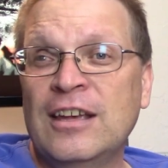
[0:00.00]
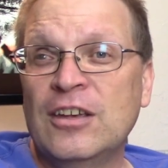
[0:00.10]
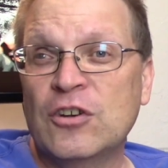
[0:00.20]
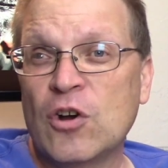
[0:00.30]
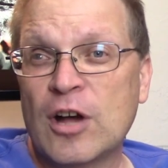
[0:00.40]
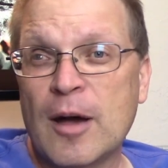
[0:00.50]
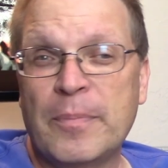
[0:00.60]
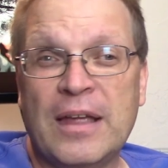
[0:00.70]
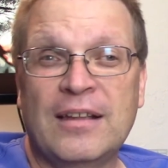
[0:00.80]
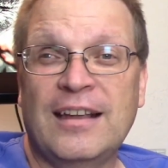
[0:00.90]
you hook up
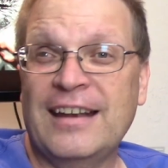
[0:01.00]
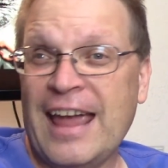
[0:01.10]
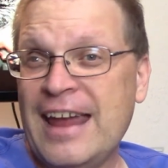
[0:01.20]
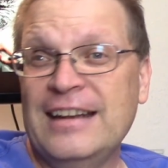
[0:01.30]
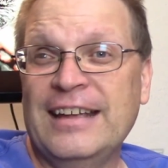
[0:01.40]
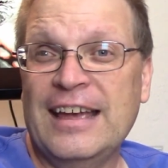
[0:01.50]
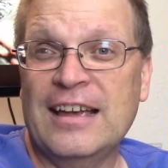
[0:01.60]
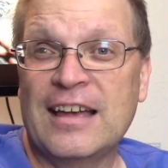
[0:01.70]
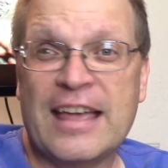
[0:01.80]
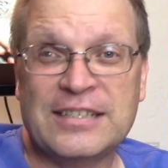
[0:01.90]
at an 8
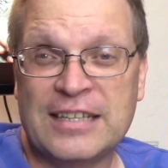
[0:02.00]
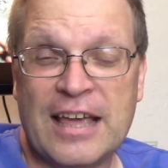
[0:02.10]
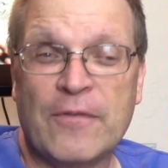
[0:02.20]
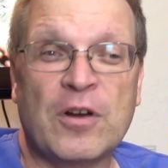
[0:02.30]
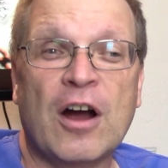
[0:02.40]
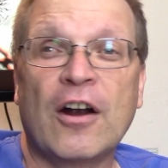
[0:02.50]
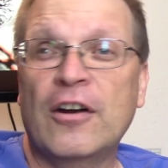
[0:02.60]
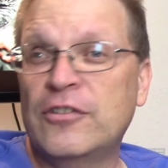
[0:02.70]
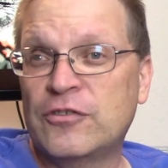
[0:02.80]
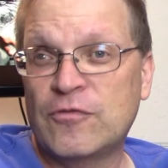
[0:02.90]
gig CF
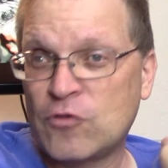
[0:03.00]
card,